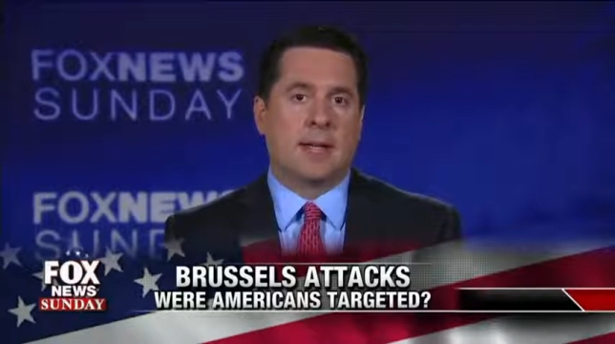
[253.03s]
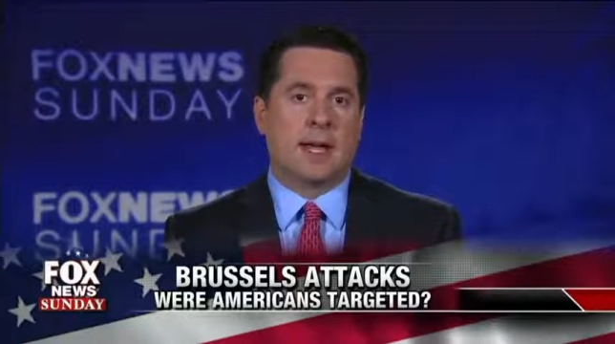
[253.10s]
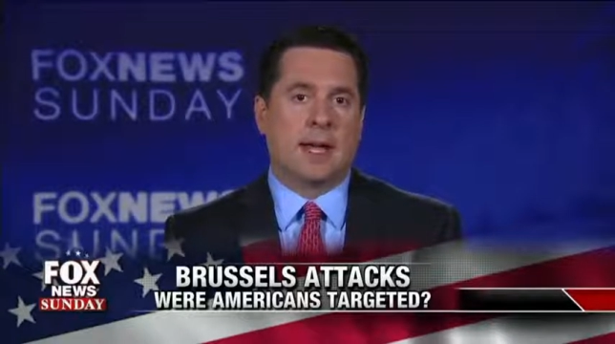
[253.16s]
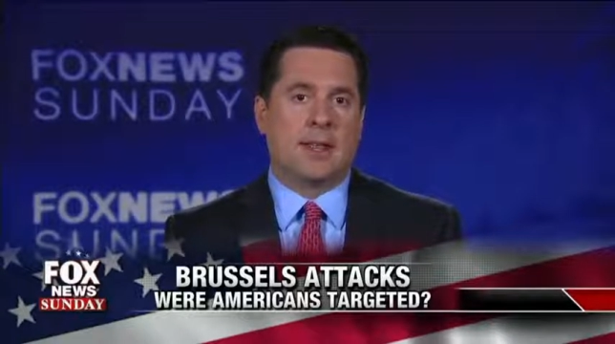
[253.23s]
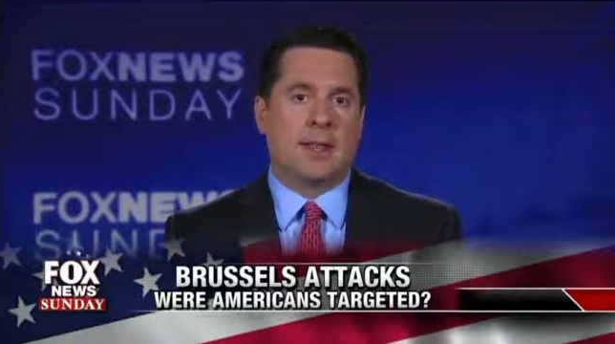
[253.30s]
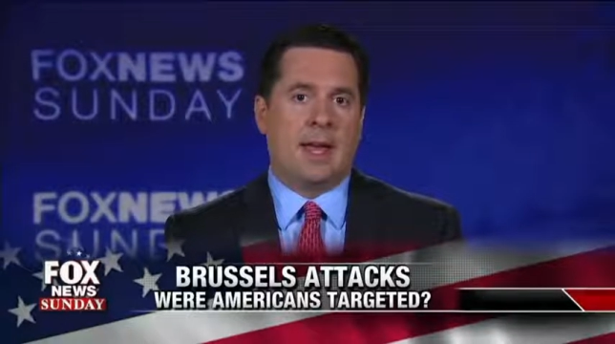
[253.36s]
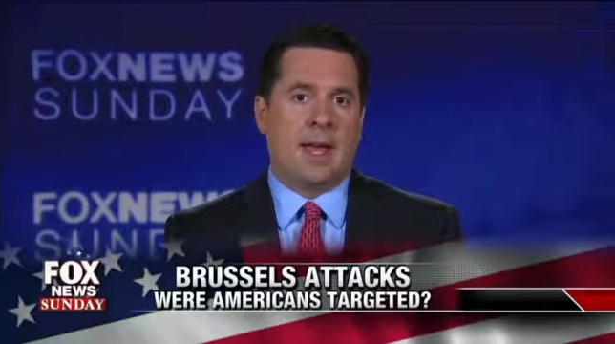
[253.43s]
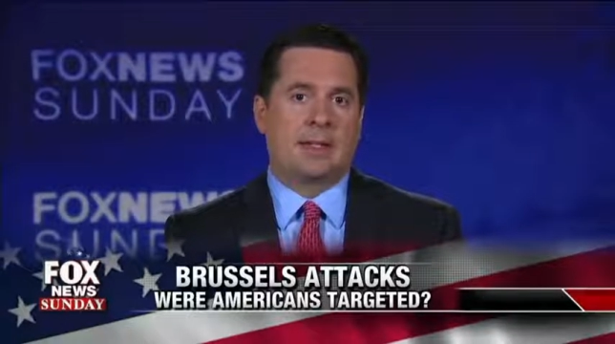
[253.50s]

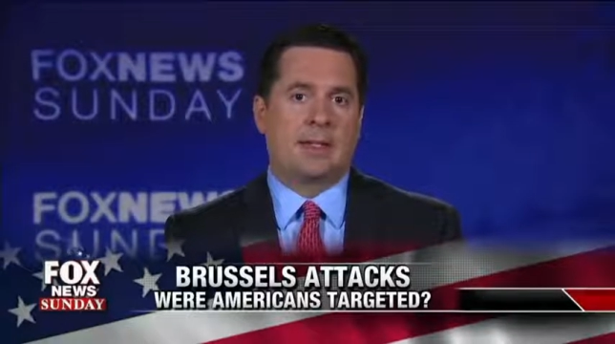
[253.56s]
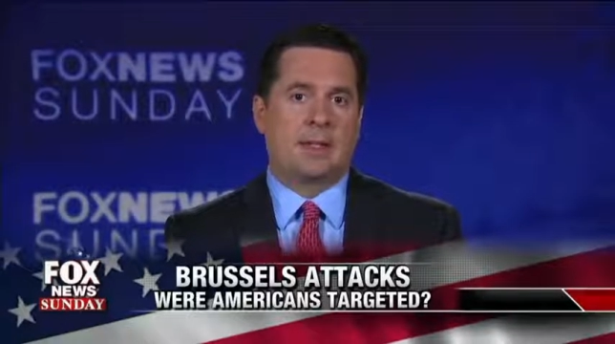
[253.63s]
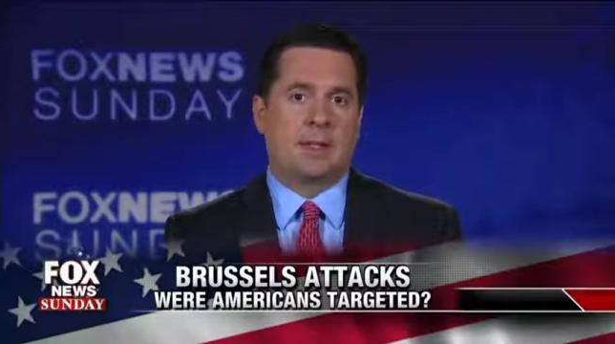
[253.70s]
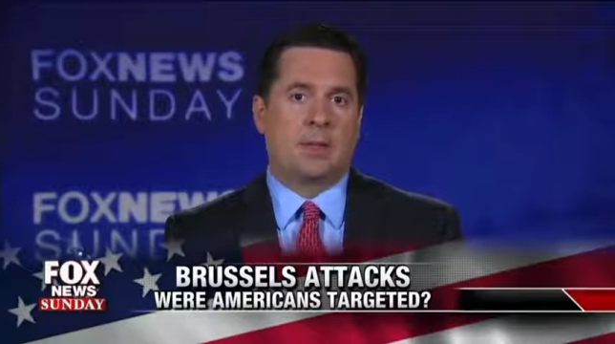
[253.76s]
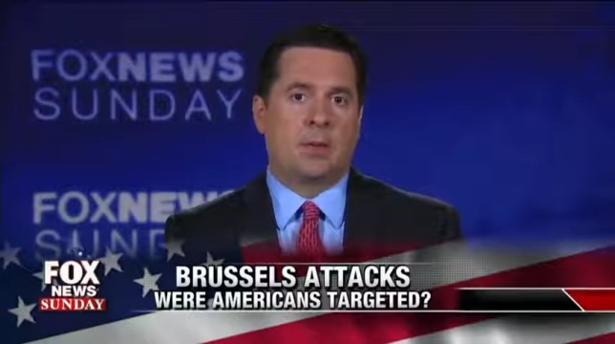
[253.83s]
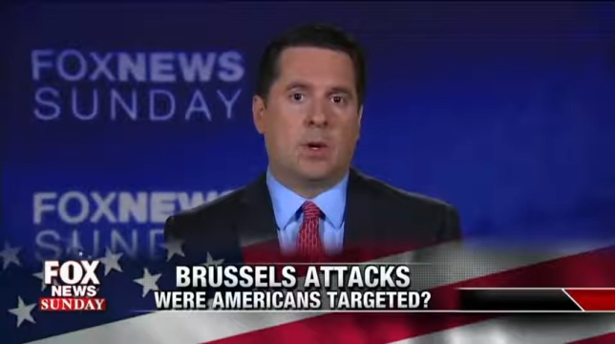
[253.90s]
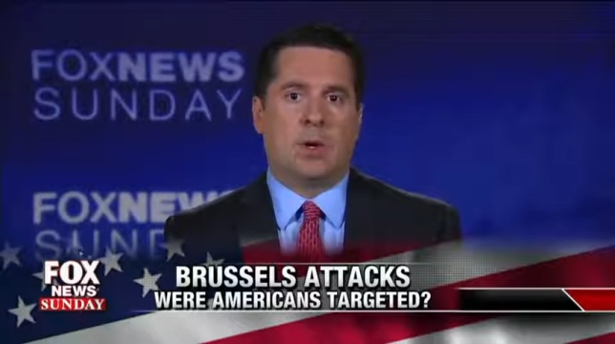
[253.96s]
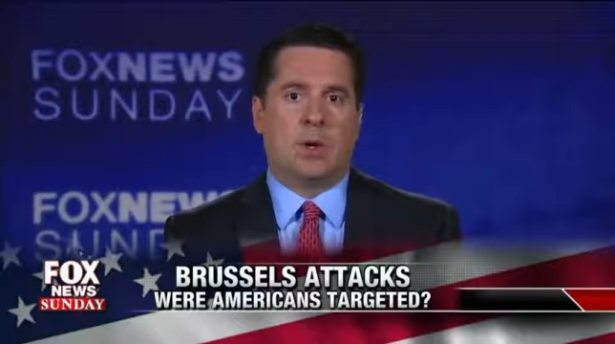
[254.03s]
And that's
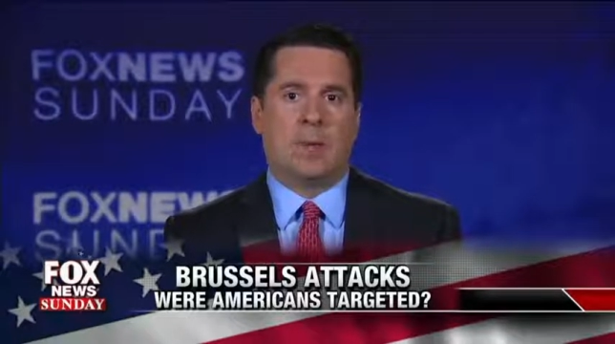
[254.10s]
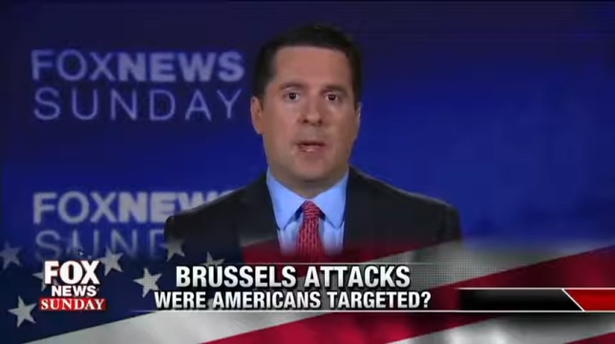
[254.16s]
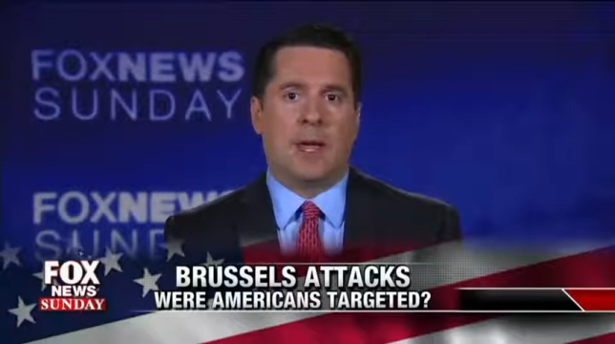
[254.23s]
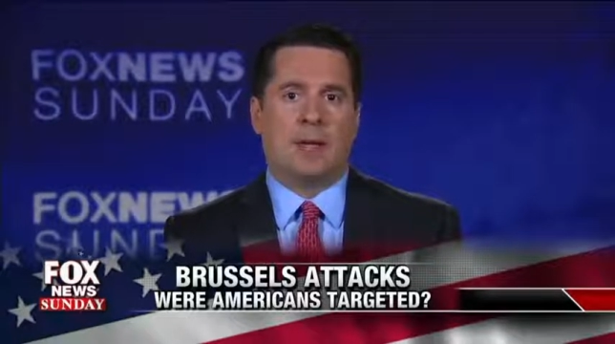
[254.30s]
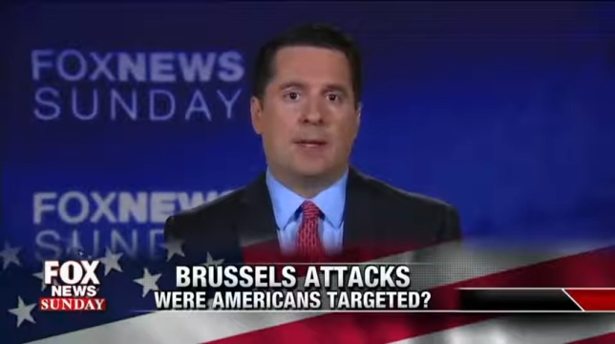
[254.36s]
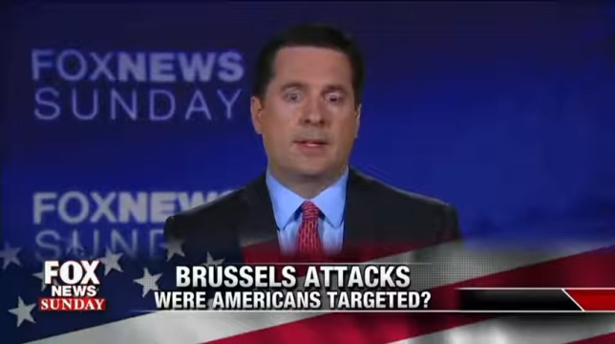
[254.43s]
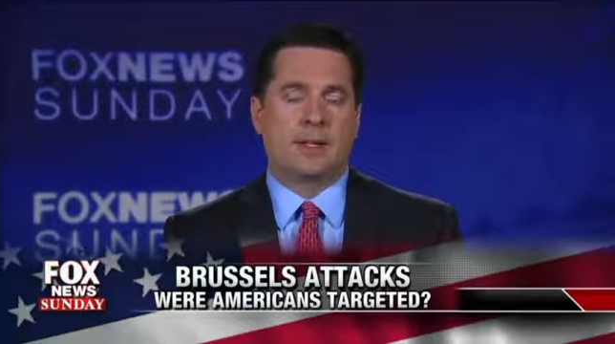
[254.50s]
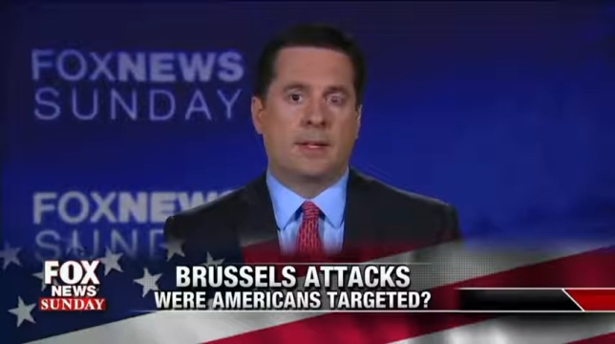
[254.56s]
what we
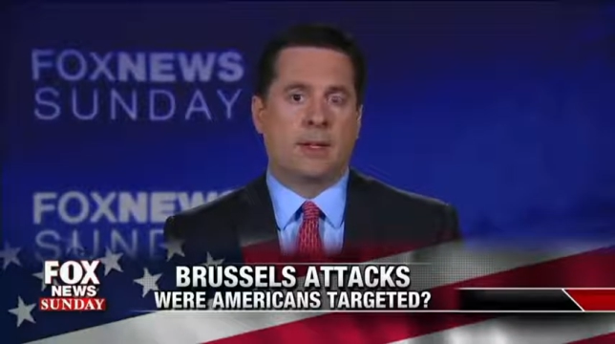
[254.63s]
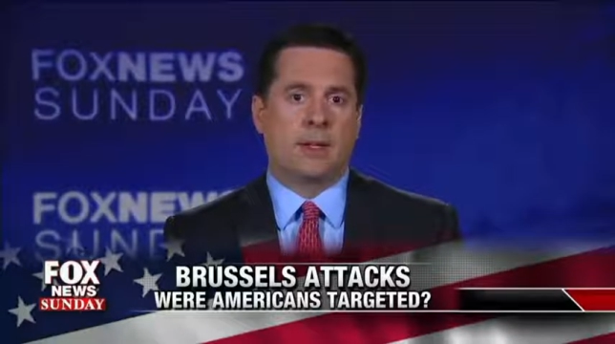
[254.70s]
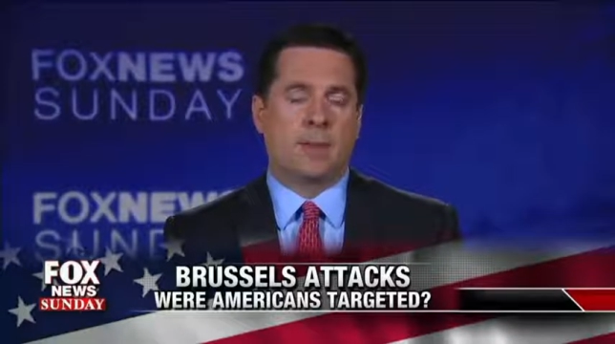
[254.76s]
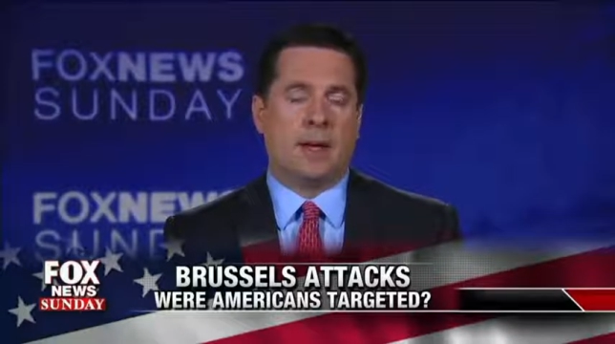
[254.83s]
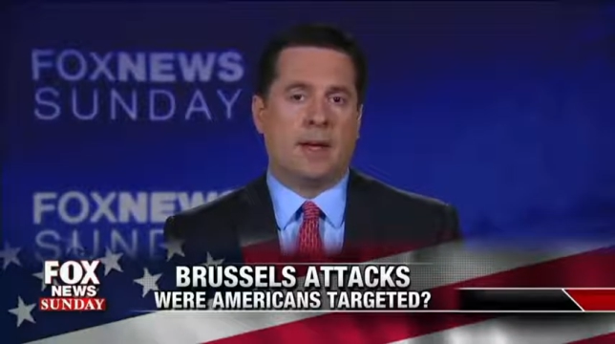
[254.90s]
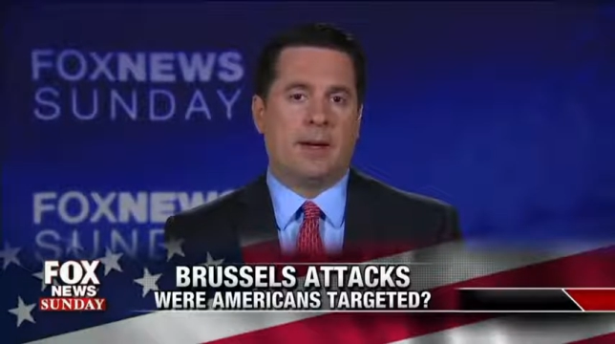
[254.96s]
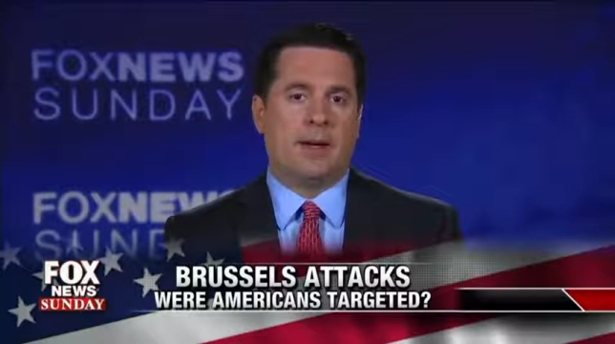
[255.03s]
remain concerned about.